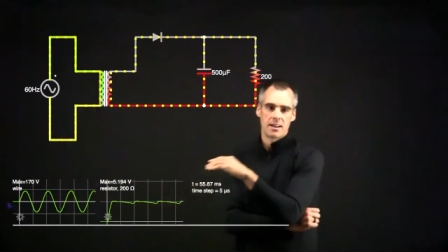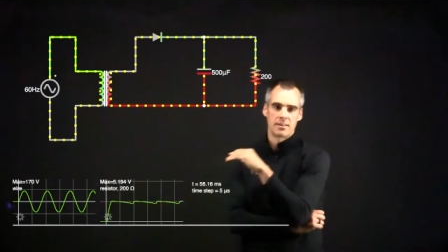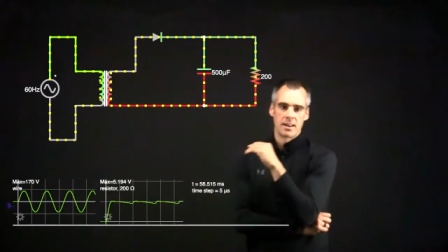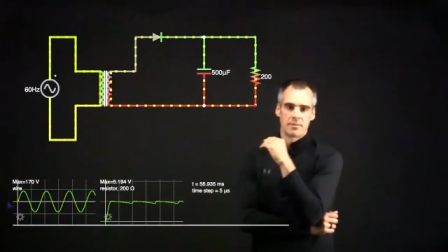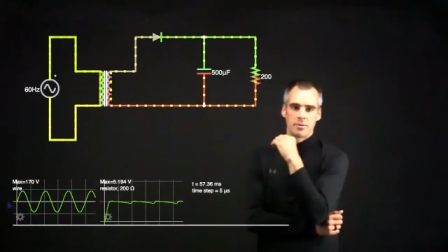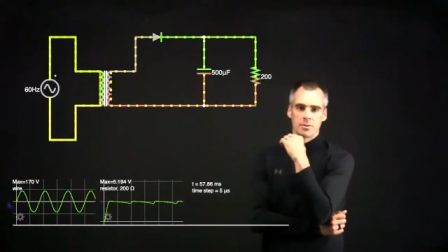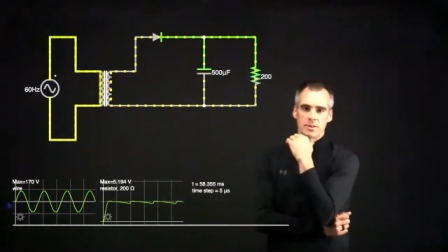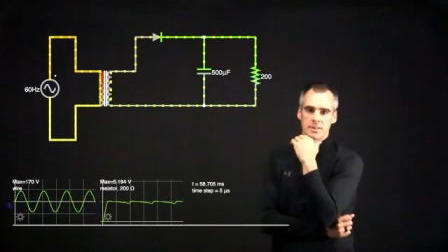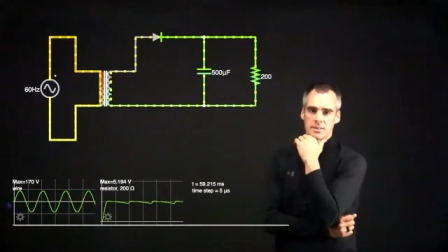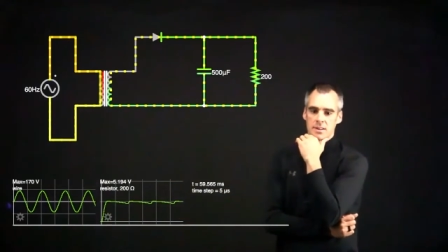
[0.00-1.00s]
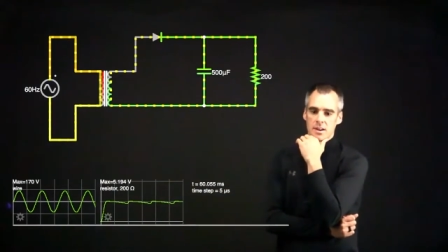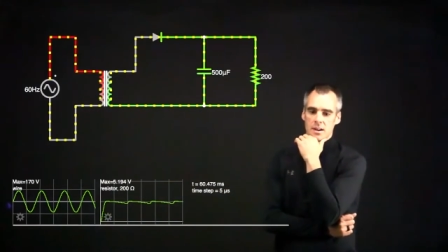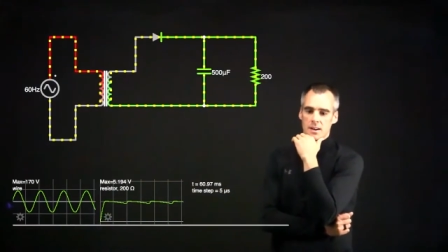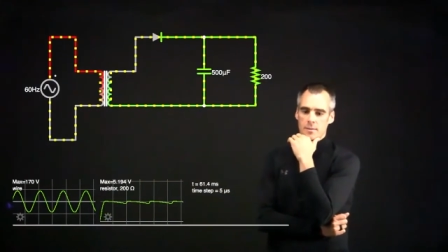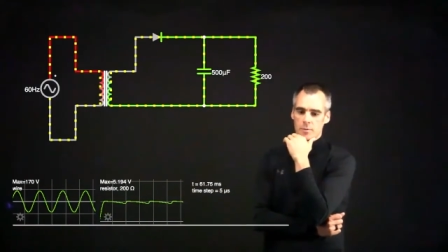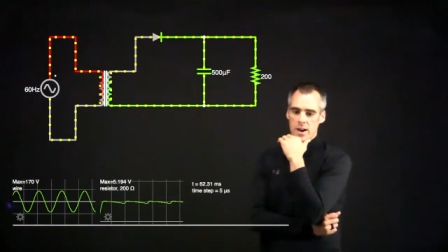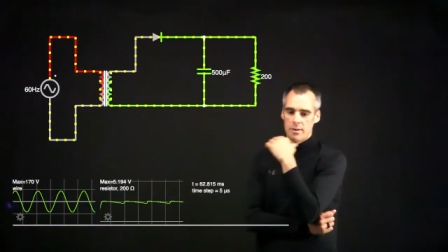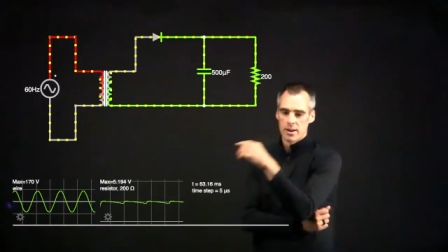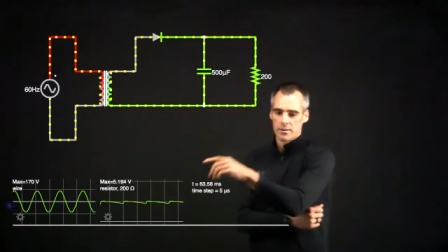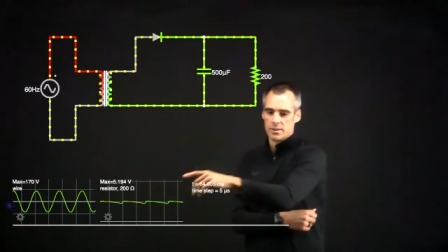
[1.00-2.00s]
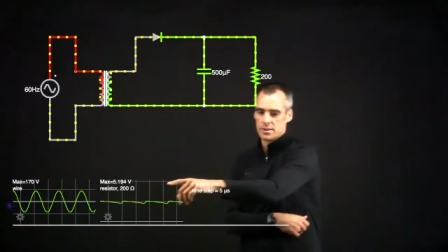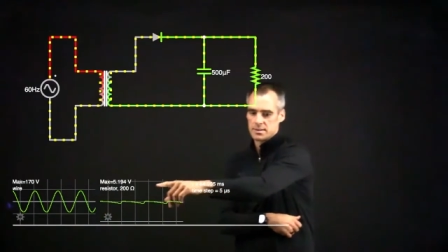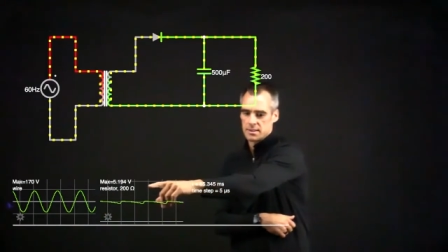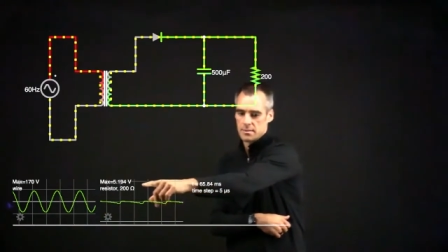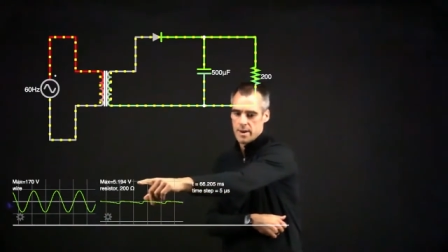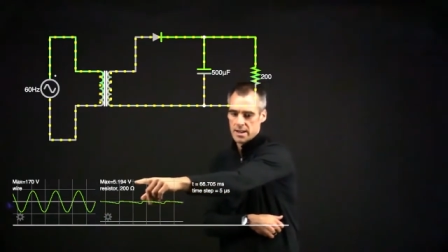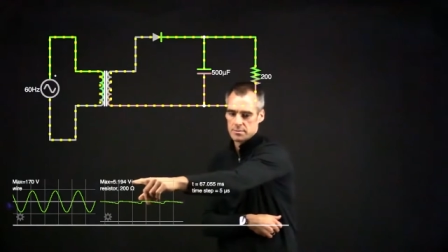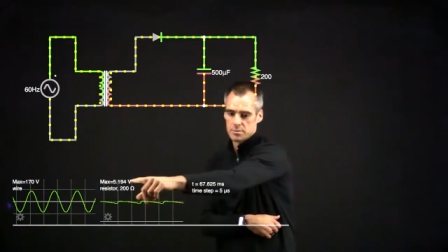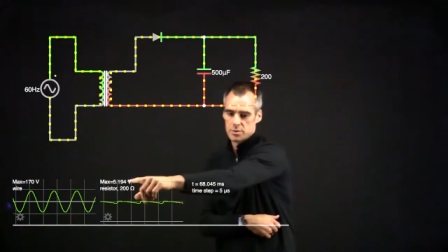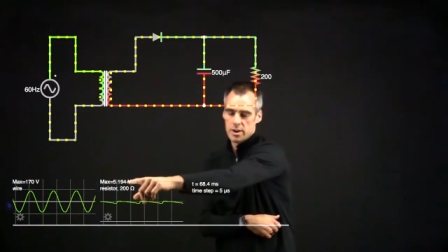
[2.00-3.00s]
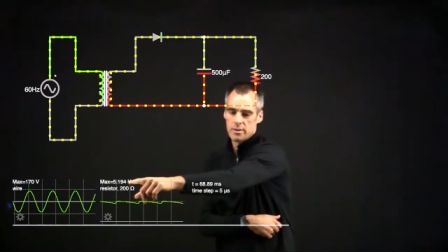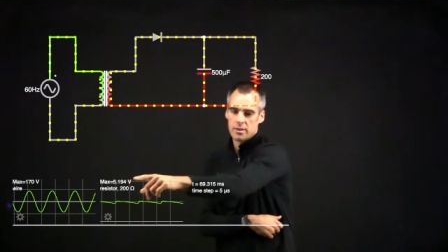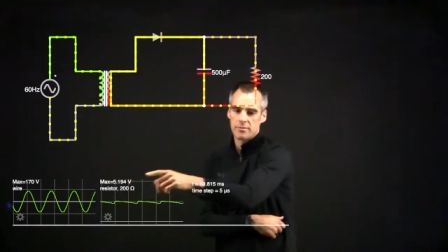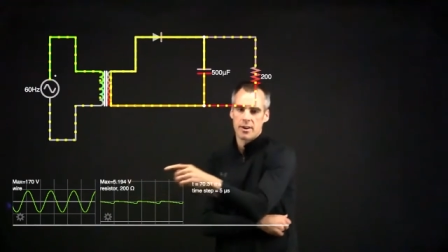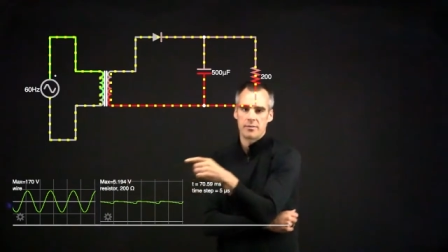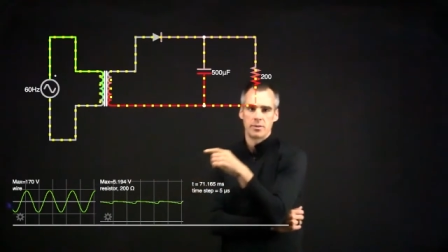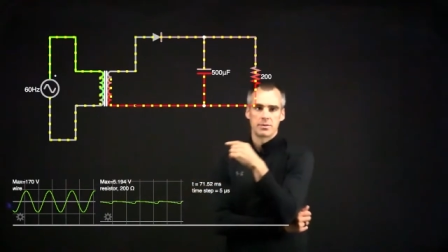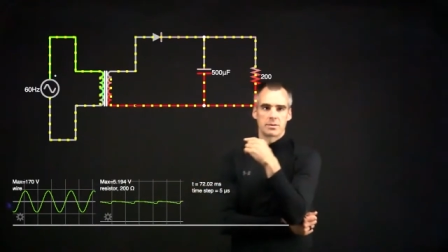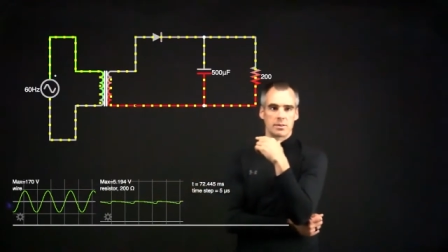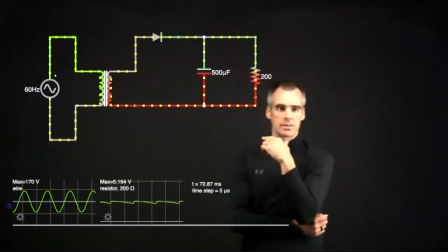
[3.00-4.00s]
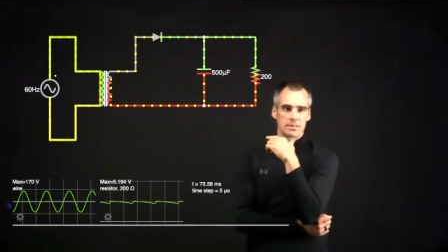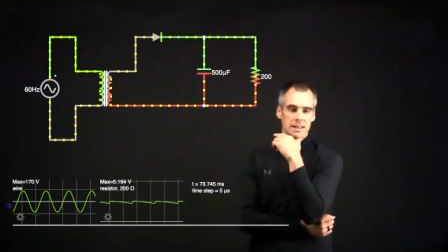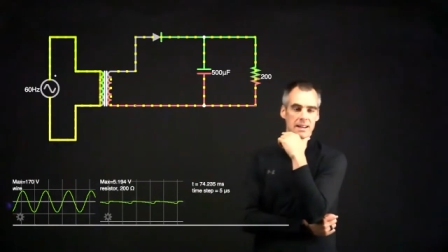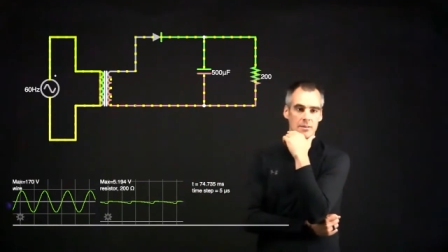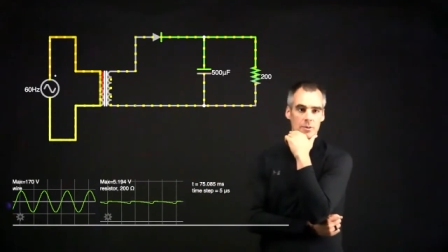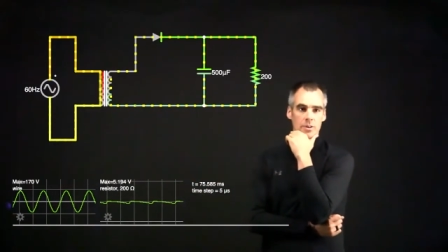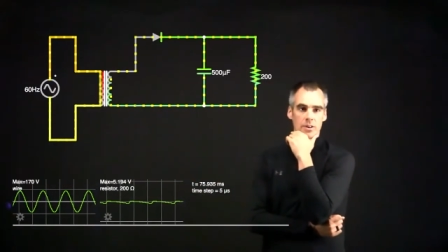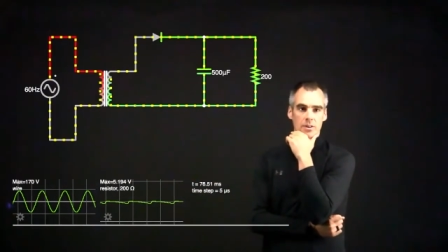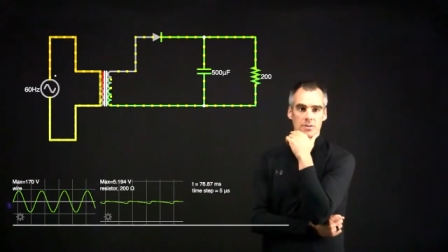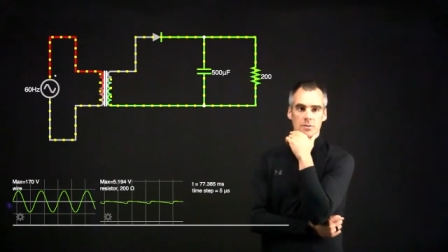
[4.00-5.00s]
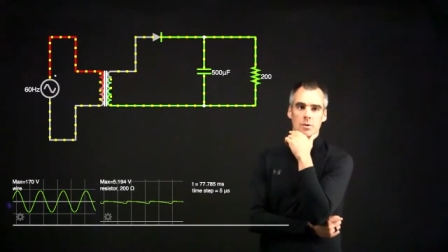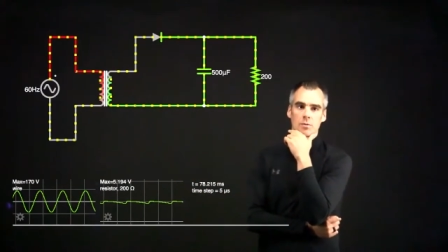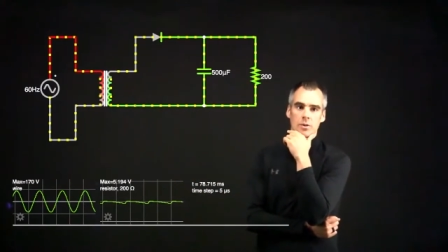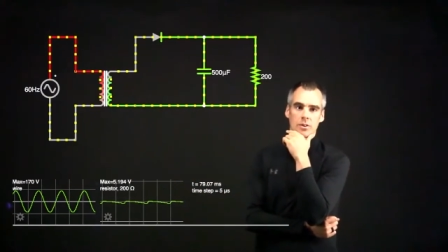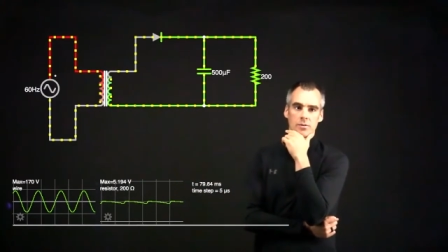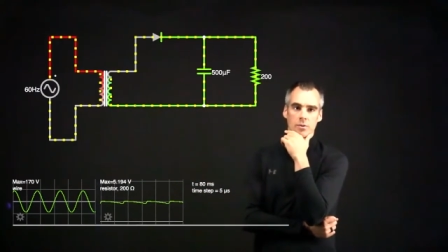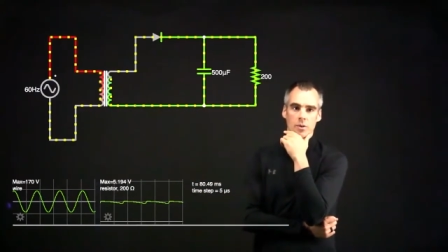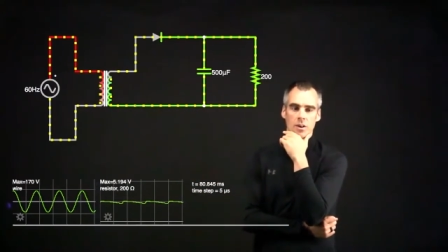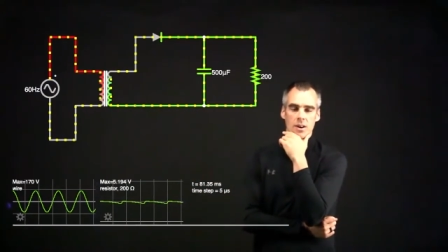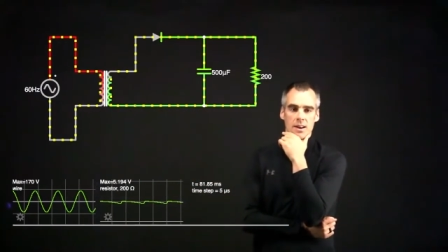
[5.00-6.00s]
that voltage right around. You can see the maximum is right around 5 volts. So this is getting really close to what we're looking for.